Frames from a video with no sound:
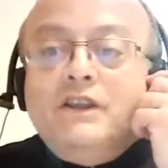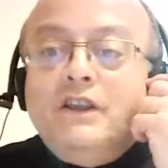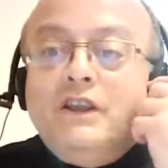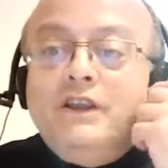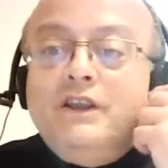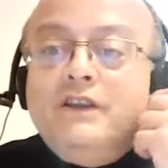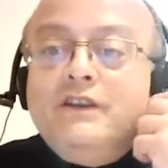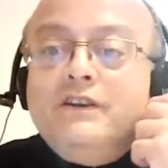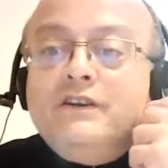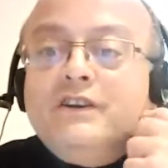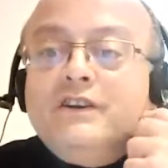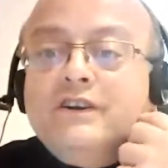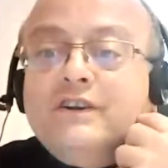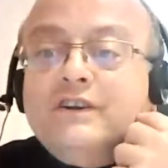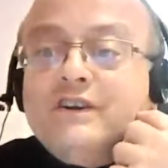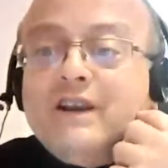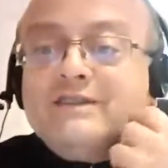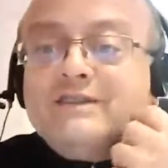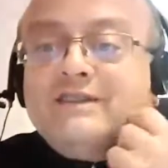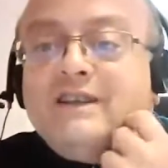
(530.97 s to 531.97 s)

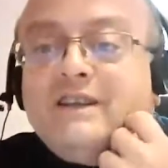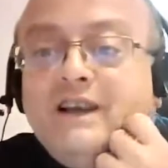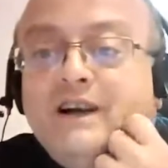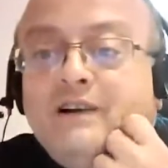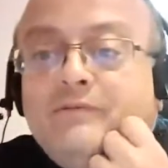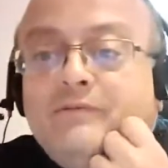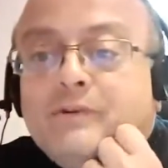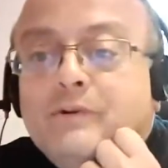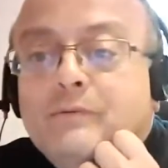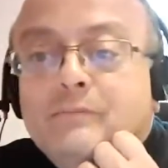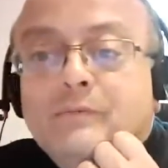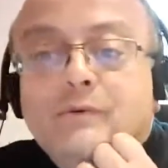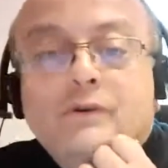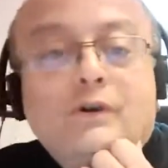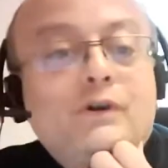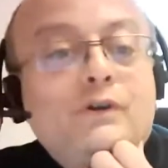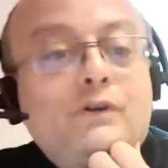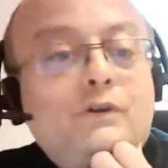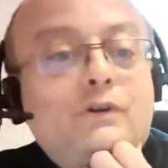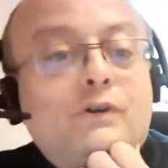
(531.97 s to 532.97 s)
Razika from
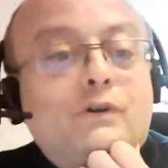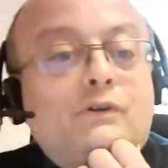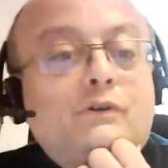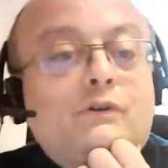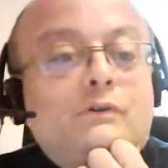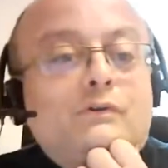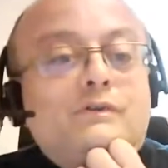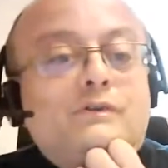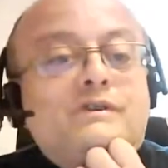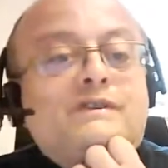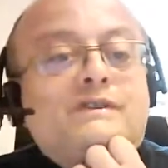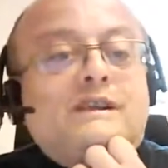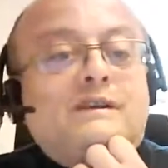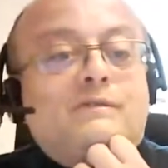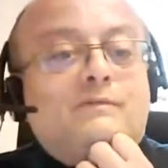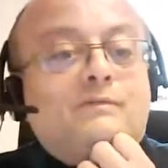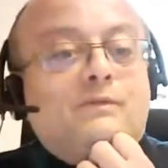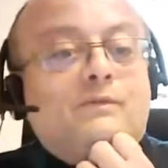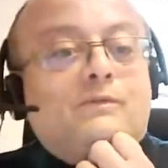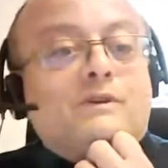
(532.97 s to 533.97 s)

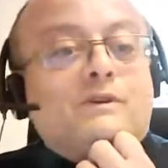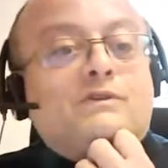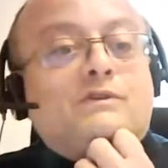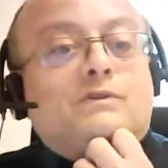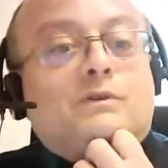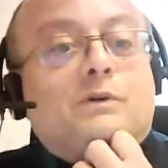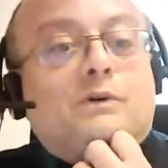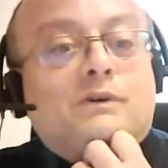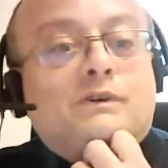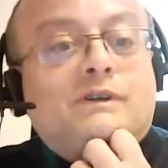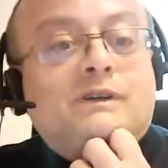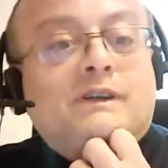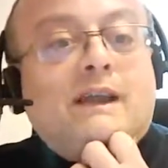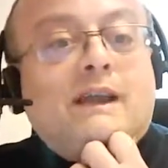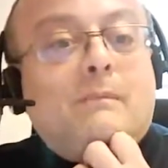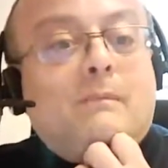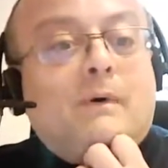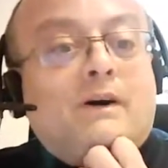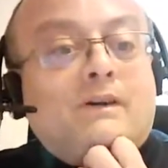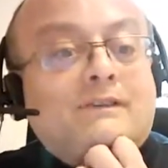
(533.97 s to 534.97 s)
UNICEF was talking
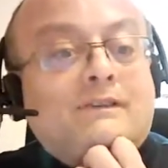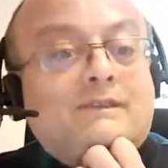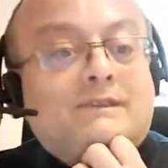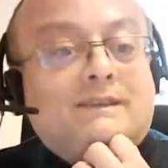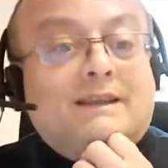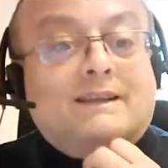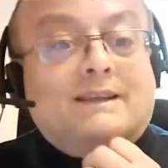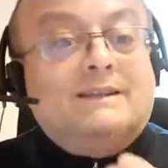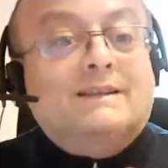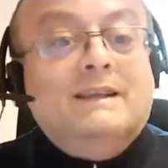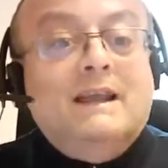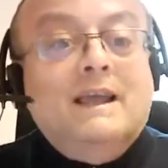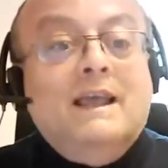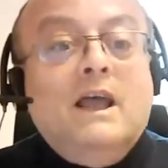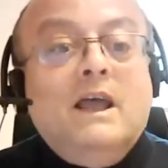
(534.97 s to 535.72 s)
about that.